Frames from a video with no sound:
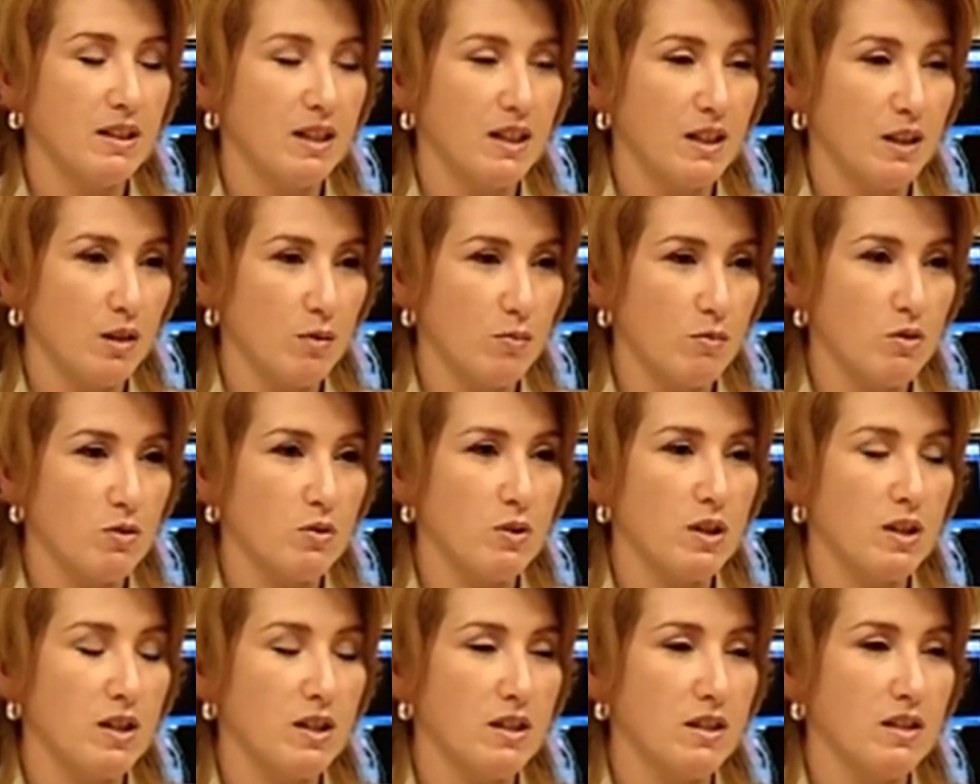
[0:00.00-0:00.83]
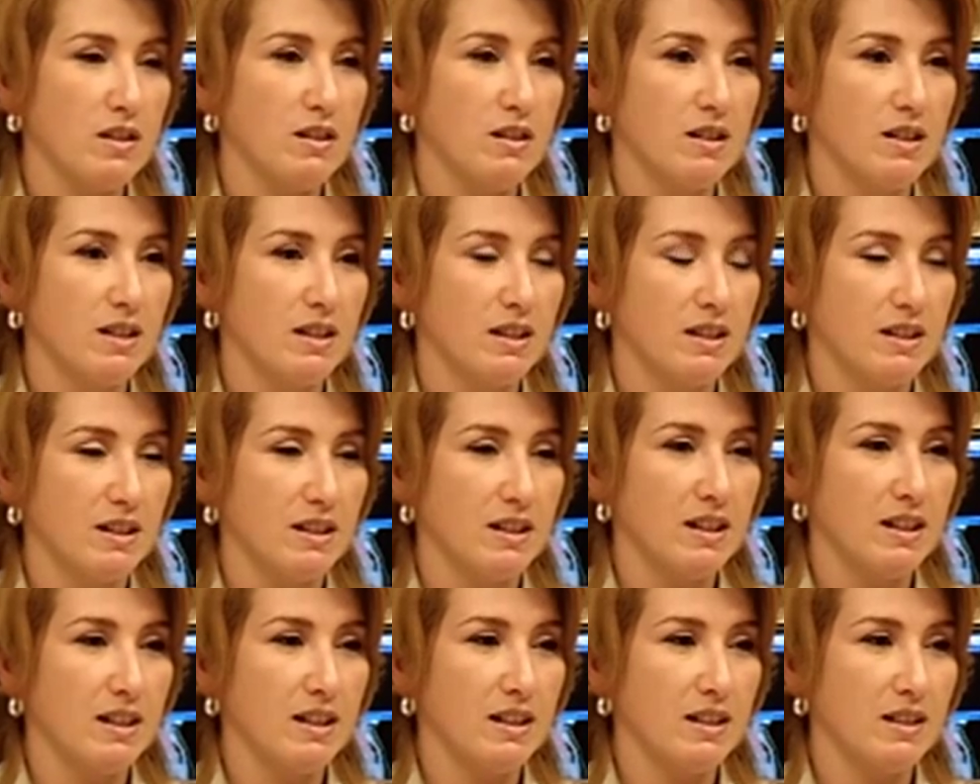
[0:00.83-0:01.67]
get them treated
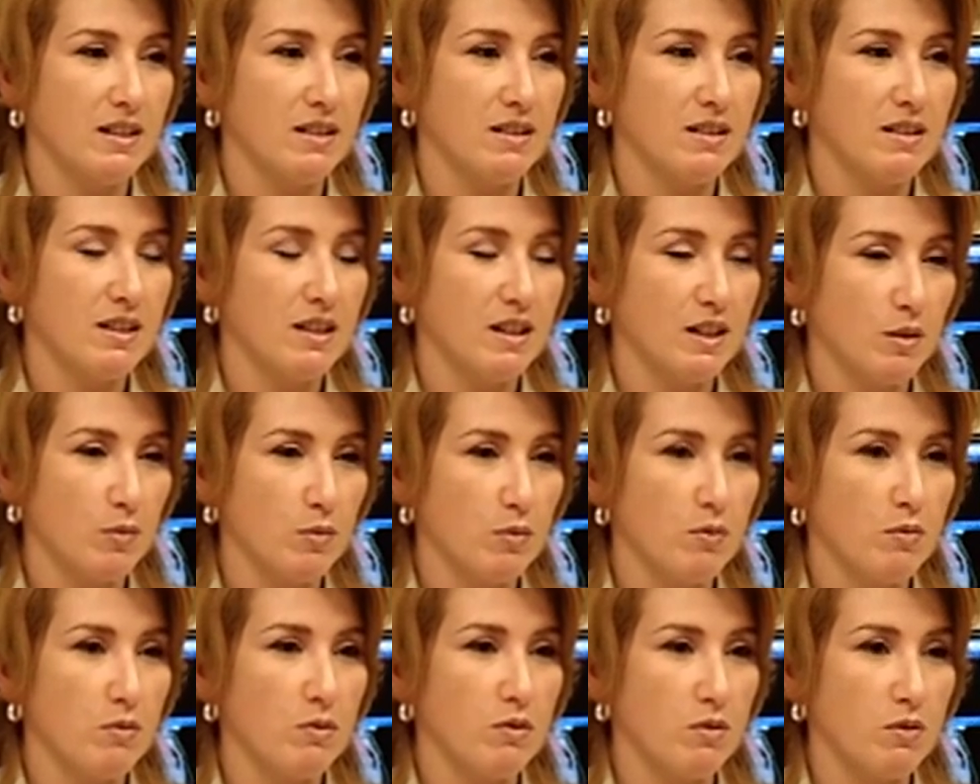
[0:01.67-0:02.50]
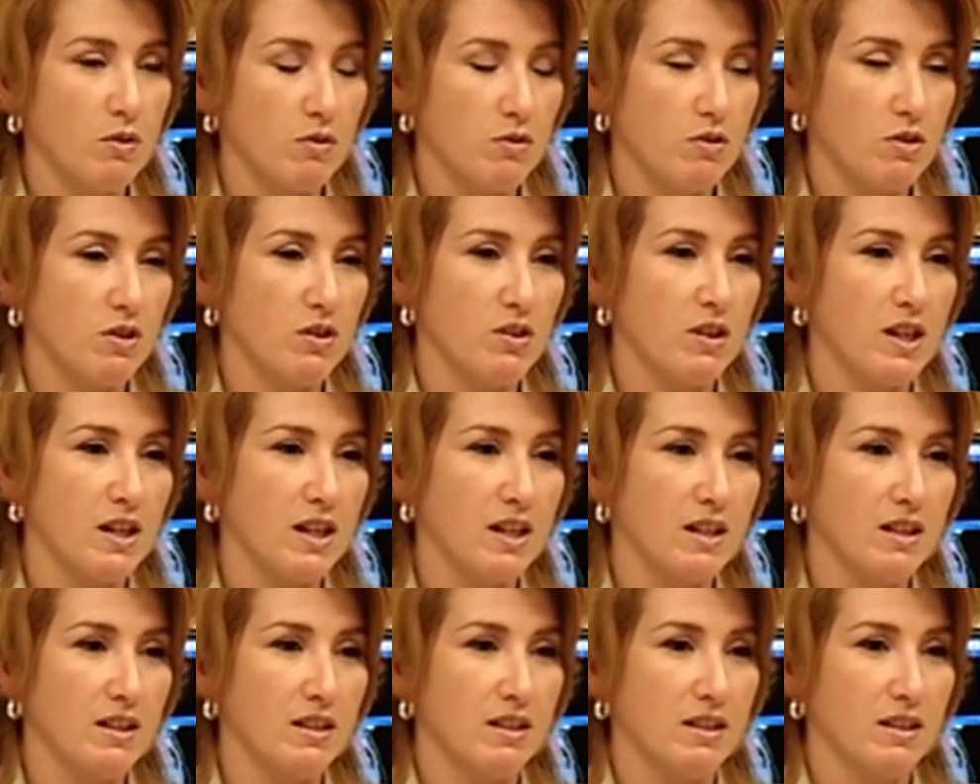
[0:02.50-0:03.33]
and help them through their
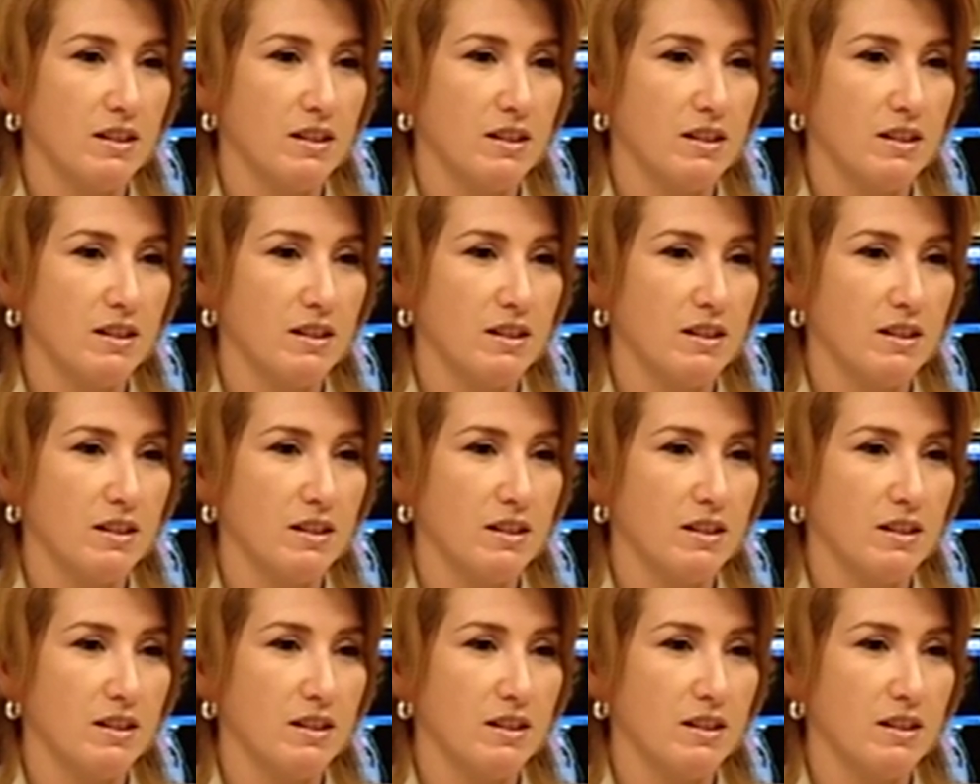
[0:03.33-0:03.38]
journey.